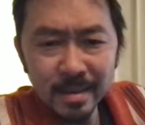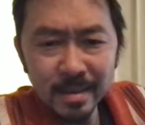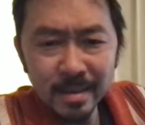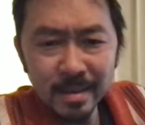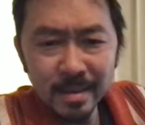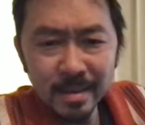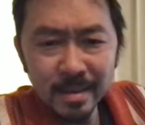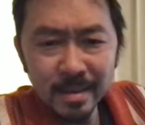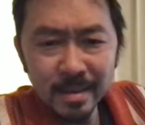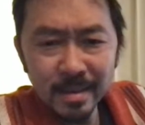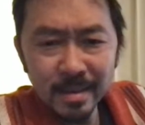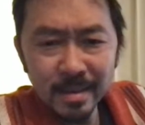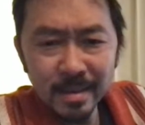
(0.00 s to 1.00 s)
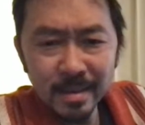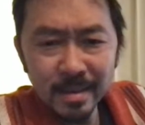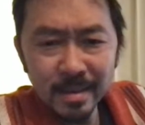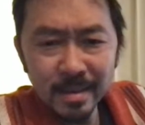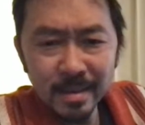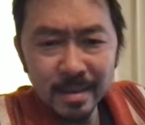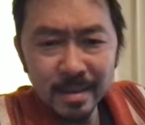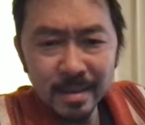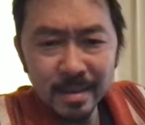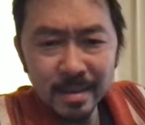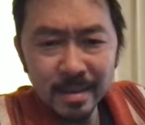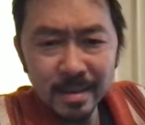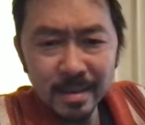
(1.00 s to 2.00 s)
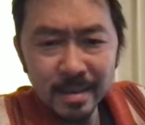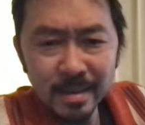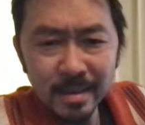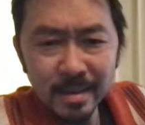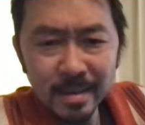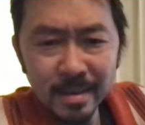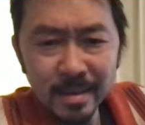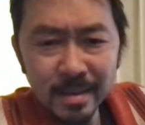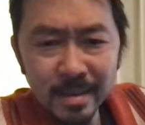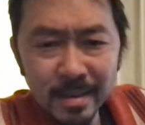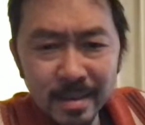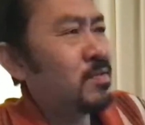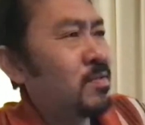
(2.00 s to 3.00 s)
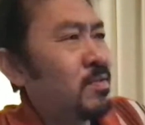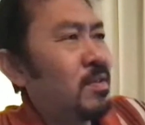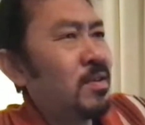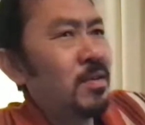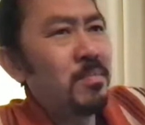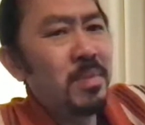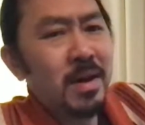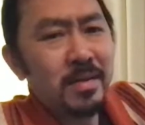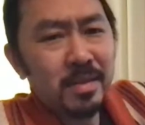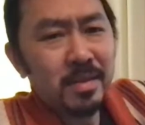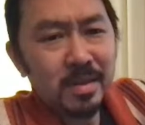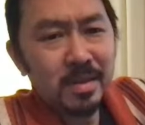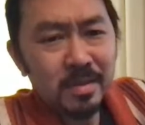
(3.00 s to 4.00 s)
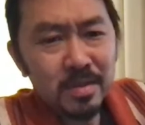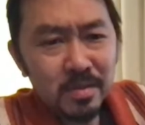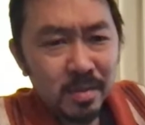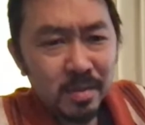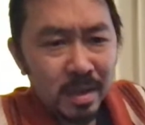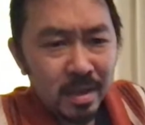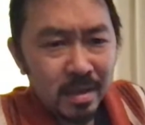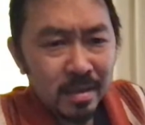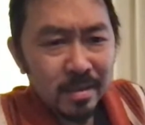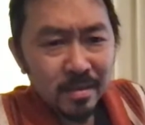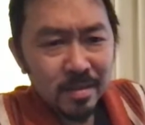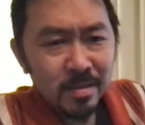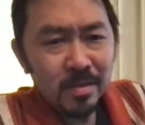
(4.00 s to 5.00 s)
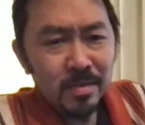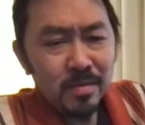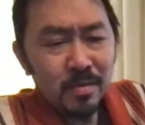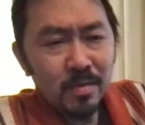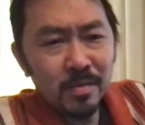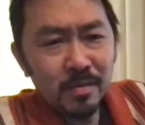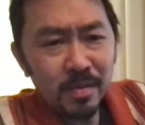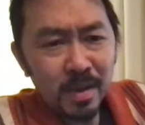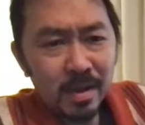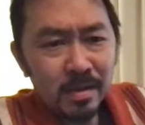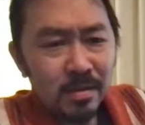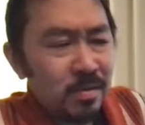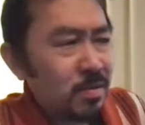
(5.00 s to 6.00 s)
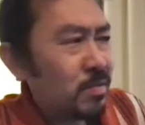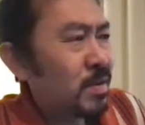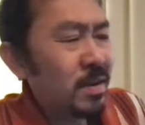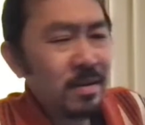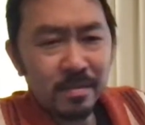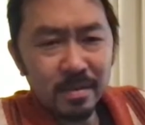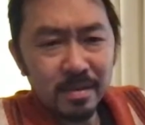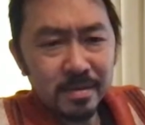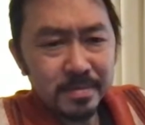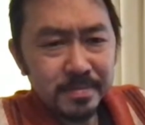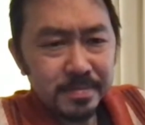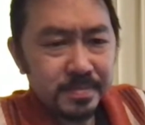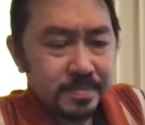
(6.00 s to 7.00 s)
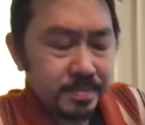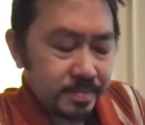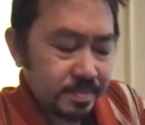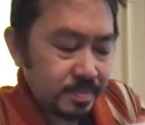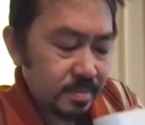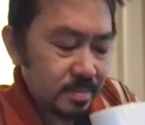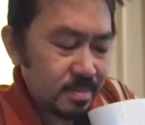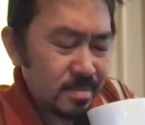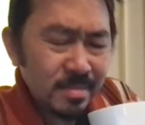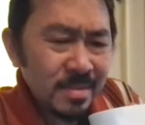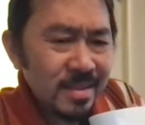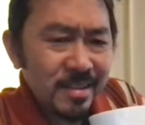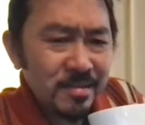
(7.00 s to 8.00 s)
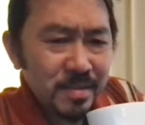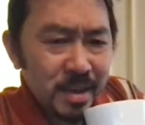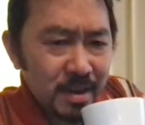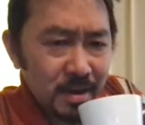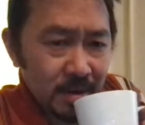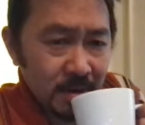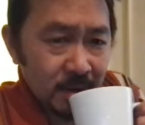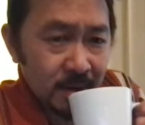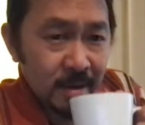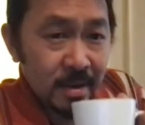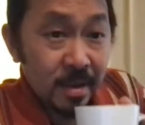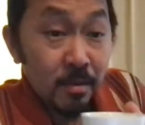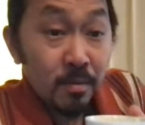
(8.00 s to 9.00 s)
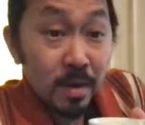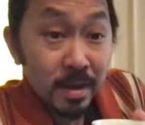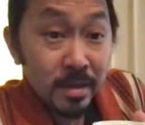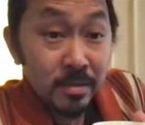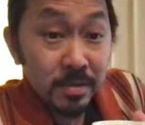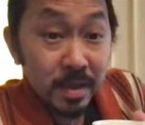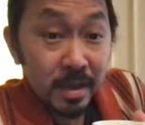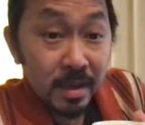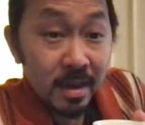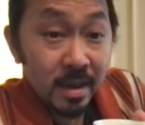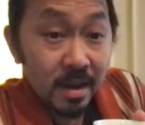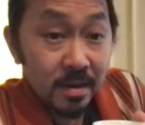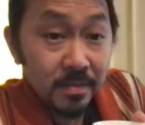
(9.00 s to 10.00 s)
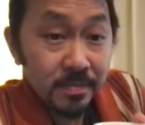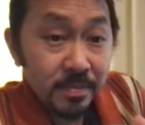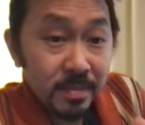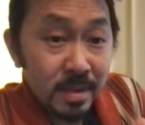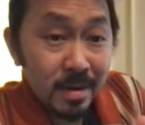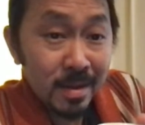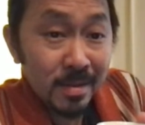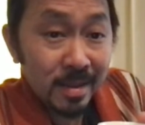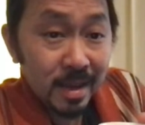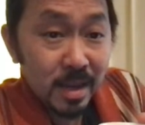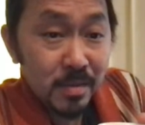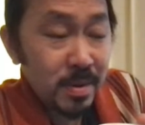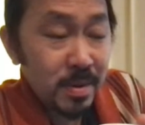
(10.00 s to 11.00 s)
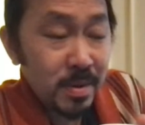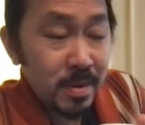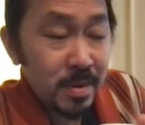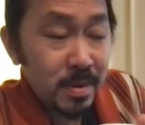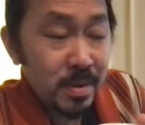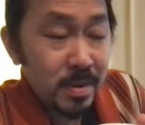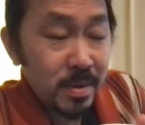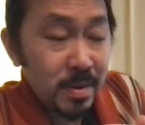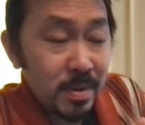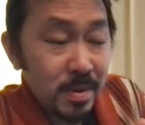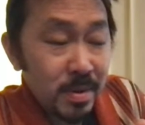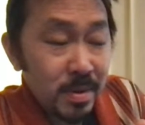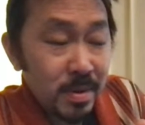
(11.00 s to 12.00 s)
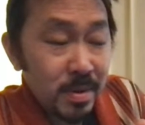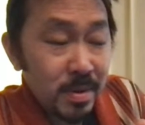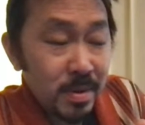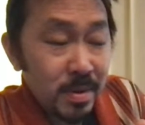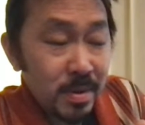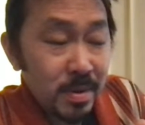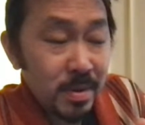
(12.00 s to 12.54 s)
And they don't even care. They could care less that you bought this new Lincoln or new Corvette or whatever. They don't care. Why don't they care? They're not thinking about you. Why are they not thinking about you?